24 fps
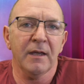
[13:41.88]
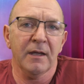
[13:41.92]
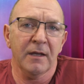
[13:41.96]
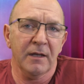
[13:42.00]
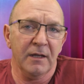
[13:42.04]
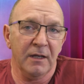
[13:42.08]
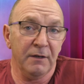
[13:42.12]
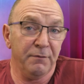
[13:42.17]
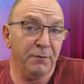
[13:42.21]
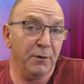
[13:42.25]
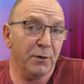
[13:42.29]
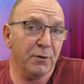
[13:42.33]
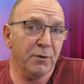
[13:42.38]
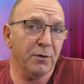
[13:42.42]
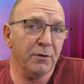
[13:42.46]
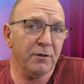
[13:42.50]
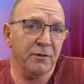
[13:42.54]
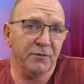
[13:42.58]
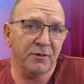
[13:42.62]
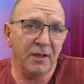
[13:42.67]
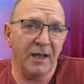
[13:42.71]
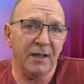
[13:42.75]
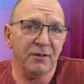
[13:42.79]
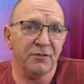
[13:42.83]
If you could
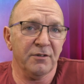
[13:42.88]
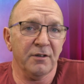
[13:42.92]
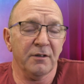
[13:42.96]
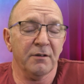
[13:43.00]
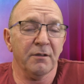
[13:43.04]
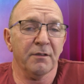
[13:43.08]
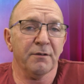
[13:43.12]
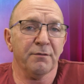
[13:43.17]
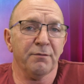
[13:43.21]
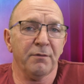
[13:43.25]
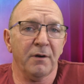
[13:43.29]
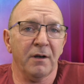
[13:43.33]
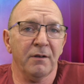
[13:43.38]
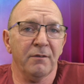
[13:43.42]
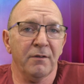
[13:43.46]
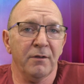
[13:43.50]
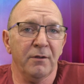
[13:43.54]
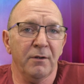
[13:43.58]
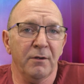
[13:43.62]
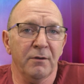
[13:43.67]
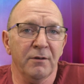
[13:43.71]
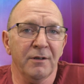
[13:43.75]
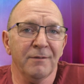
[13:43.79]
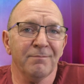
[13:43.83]
attach it to the front of the
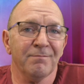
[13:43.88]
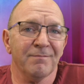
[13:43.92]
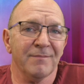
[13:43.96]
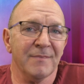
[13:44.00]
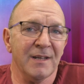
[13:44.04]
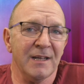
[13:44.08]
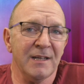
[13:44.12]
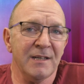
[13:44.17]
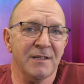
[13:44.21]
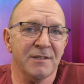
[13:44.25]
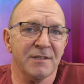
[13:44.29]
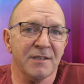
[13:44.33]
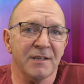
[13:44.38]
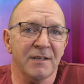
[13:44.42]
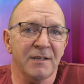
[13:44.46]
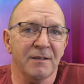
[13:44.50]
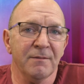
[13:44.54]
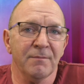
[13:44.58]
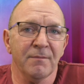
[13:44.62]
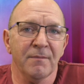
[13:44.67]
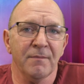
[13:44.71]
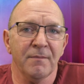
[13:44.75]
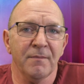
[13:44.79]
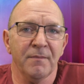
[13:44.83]
unit, easy.
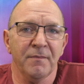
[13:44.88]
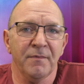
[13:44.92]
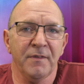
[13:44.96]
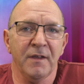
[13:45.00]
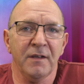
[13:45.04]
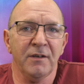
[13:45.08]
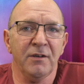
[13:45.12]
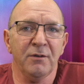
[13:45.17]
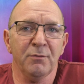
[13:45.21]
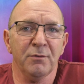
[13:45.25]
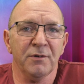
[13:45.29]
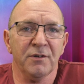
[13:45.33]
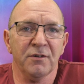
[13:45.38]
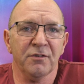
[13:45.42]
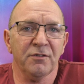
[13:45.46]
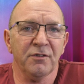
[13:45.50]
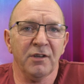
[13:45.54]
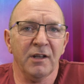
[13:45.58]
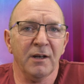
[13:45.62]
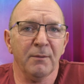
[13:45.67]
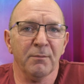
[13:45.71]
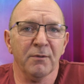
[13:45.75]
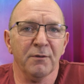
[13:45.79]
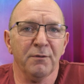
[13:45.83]
Then you would just
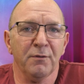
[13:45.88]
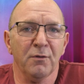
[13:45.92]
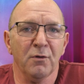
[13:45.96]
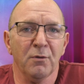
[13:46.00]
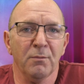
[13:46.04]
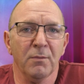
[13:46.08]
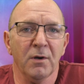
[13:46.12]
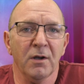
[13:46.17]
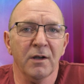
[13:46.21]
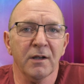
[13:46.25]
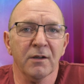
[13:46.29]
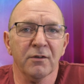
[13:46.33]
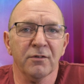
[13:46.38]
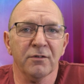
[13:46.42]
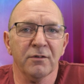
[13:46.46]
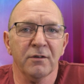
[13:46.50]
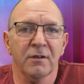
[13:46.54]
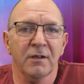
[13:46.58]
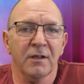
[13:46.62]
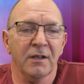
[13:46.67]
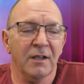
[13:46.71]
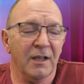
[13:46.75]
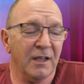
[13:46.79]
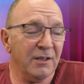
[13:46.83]
set up the 4 mics
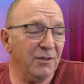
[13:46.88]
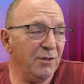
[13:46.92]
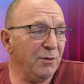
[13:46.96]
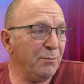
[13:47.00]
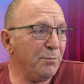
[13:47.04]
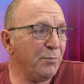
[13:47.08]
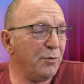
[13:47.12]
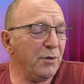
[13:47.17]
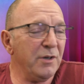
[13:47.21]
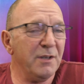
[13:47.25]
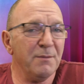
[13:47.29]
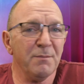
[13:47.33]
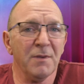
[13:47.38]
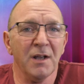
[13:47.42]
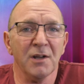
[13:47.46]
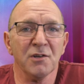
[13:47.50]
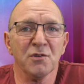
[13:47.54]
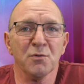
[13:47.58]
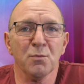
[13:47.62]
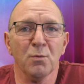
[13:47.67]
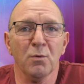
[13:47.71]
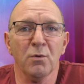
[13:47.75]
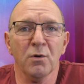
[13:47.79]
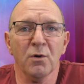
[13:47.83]
and you pretty
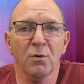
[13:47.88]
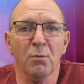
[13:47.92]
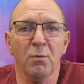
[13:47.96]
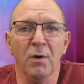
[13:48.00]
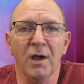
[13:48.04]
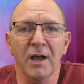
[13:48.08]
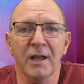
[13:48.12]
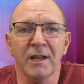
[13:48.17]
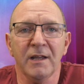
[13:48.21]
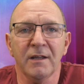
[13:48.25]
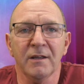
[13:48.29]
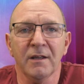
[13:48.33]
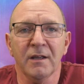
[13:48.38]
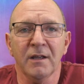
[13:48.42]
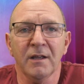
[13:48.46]
much walk away.